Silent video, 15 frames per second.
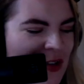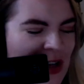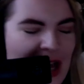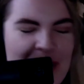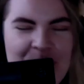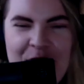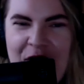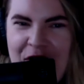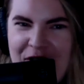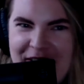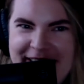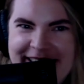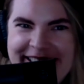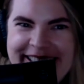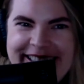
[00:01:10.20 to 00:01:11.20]
I'm an
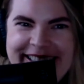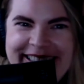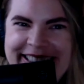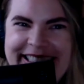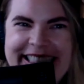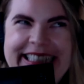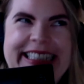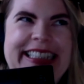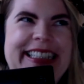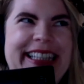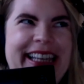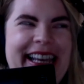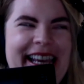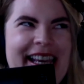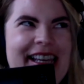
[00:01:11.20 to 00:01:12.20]
artist,
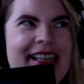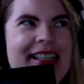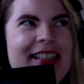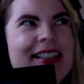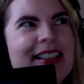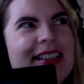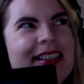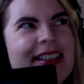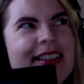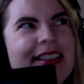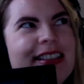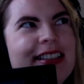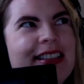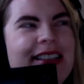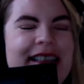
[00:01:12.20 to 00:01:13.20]
and
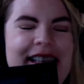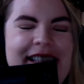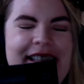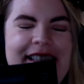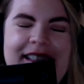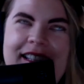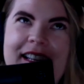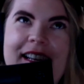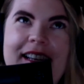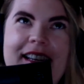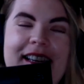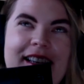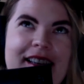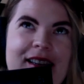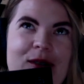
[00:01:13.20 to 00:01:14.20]
let's see.
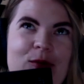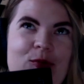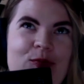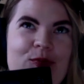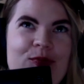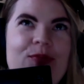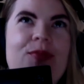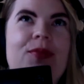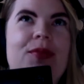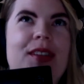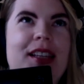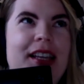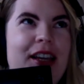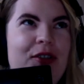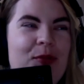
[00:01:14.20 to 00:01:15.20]
Um,
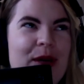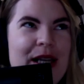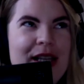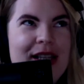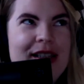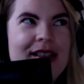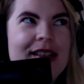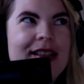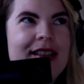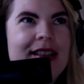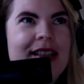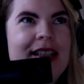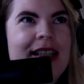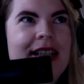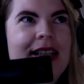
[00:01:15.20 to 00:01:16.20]
I've been
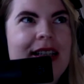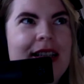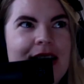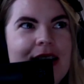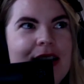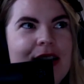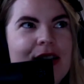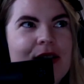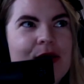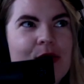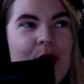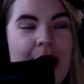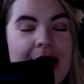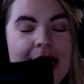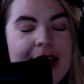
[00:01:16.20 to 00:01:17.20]

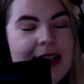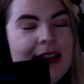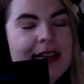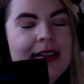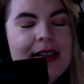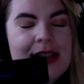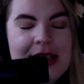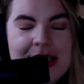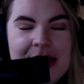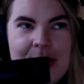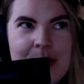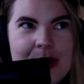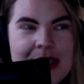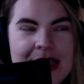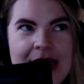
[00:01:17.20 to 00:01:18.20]
writing since
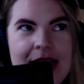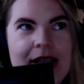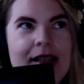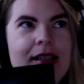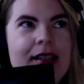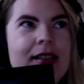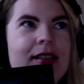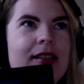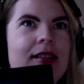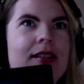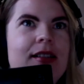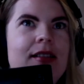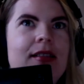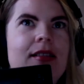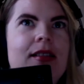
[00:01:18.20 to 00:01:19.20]
I was a kid.
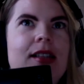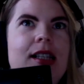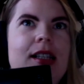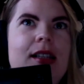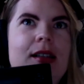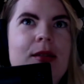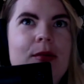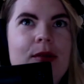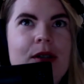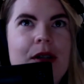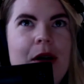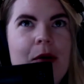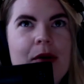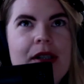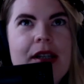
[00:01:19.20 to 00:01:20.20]
So
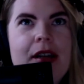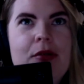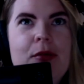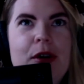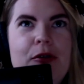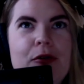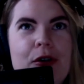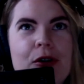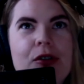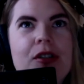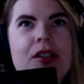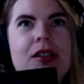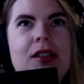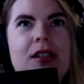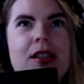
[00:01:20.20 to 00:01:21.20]
that was kind of my
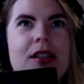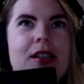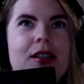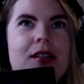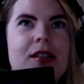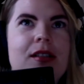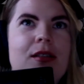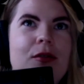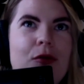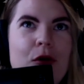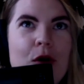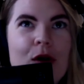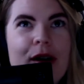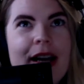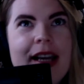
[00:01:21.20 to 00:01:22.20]
first
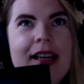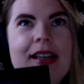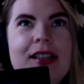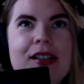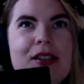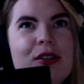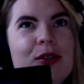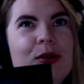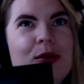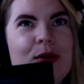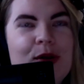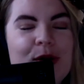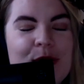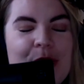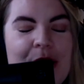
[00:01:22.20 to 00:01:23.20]
foray
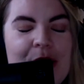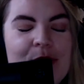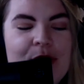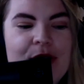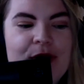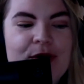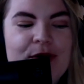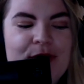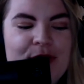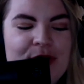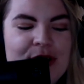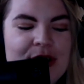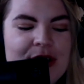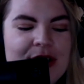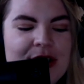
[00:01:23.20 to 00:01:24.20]
into the realm of
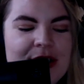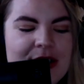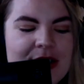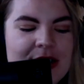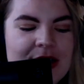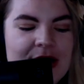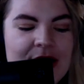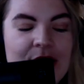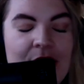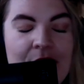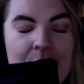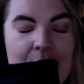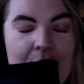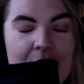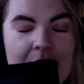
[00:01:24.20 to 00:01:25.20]

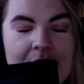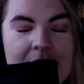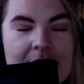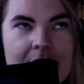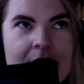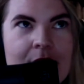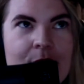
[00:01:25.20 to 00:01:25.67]
of art.